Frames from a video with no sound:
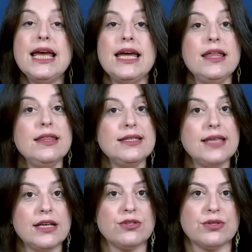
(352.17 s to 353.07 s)
In this
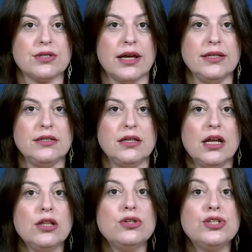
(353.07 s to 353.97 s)
exercise,
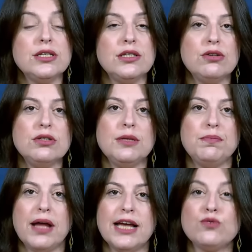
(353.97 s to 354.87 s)
logistical
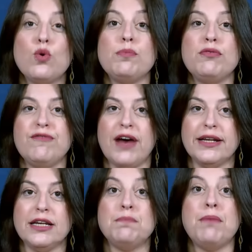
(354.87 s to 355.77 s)
supplies were
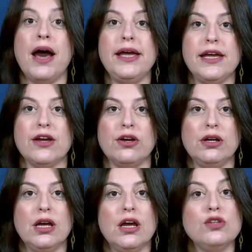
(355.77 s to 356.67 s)
provided by air
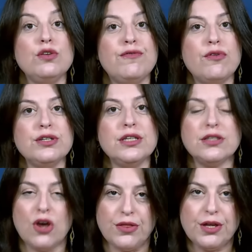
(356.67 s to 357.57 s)
to forces
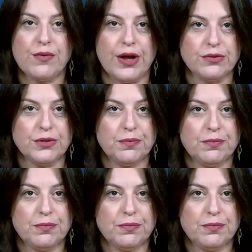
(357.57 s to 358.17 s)
on the ground.